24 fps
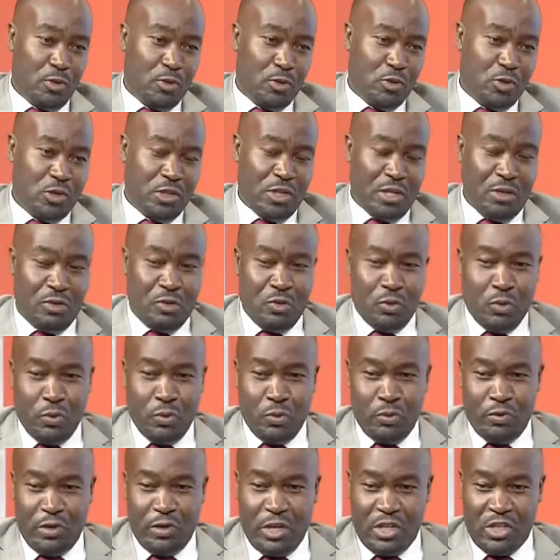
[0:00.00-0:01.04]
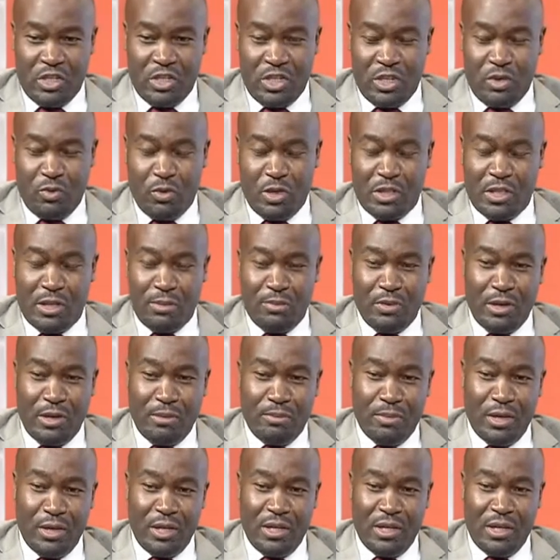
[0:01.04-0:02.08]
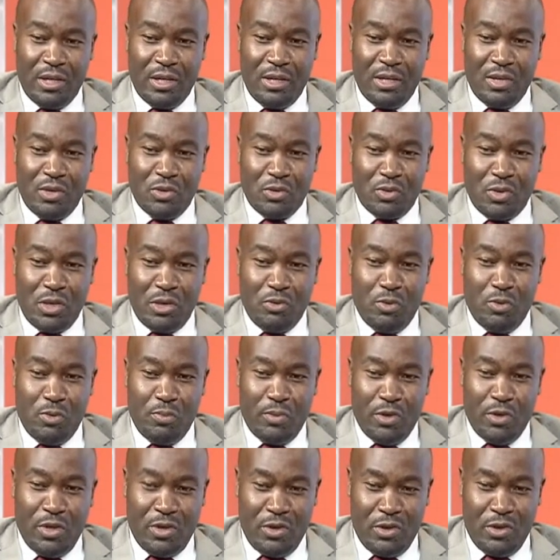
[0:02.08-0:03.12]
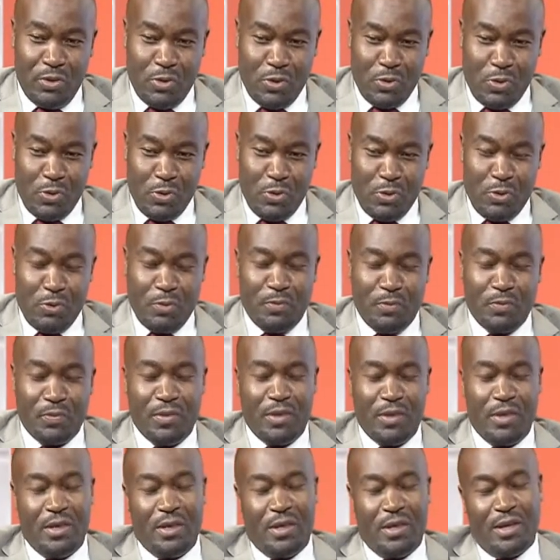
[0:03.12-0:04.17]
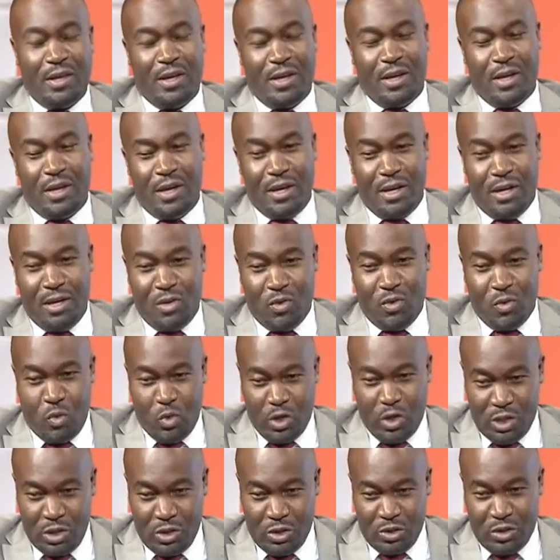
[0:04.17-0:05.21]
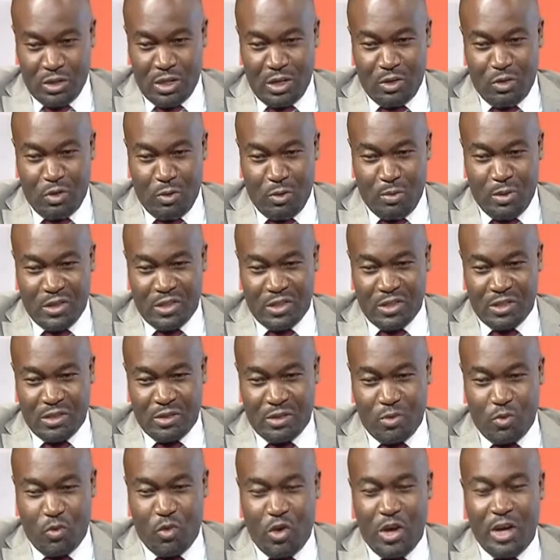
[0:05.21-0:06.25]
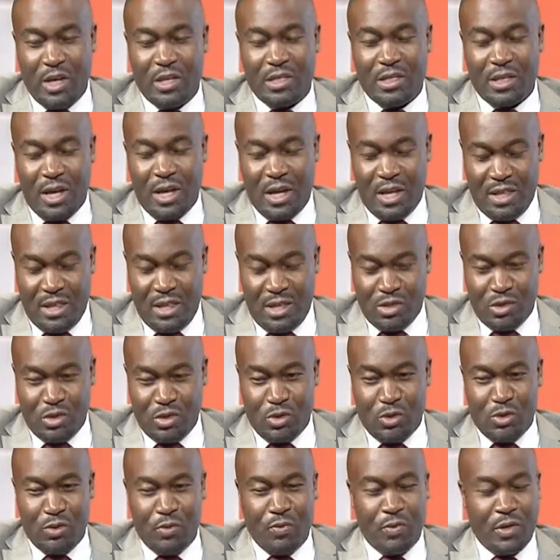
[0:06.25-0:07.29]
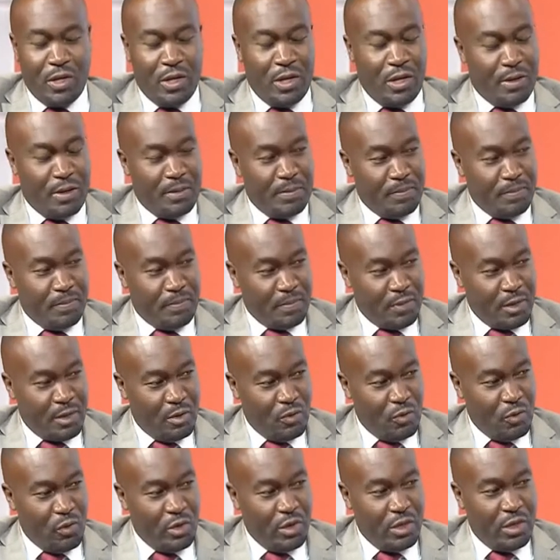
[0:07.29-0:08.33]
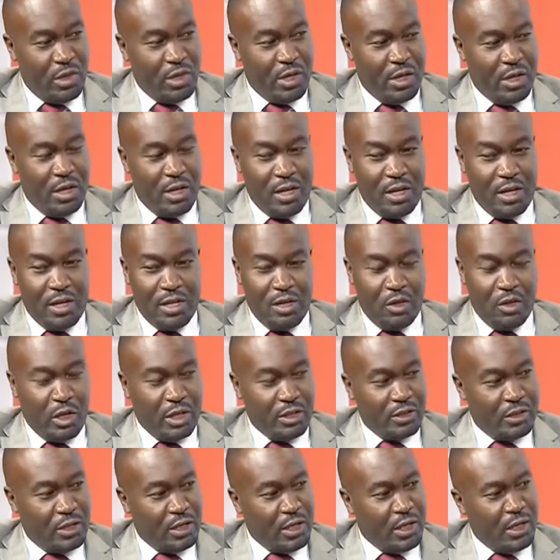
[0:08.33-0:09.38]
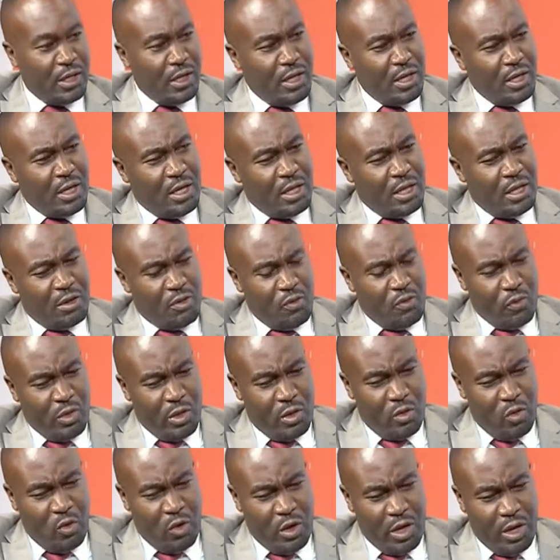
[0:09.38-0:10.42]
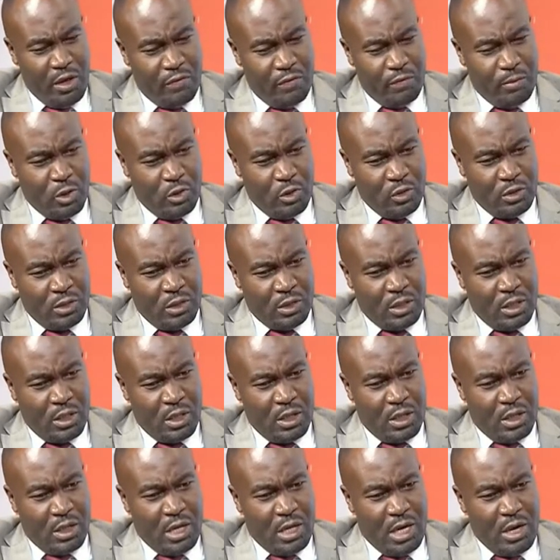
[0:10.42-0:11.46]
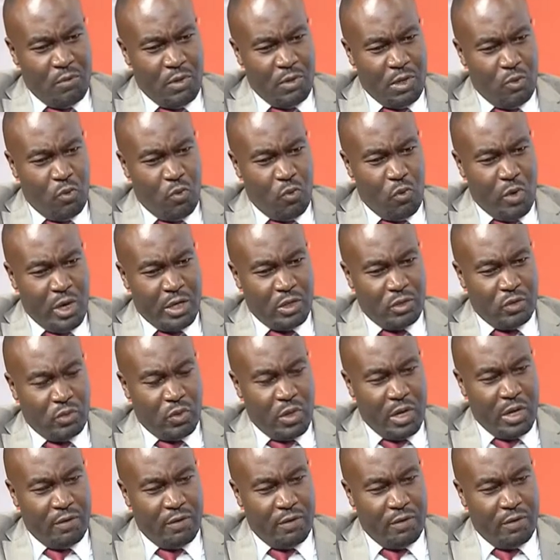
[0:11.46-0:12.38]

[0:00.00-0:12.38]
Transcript: producer to flash that WhatsApp number so that we pick your questions and comments right early in the show with Nicholas here. Now, with the whole life, because I really want to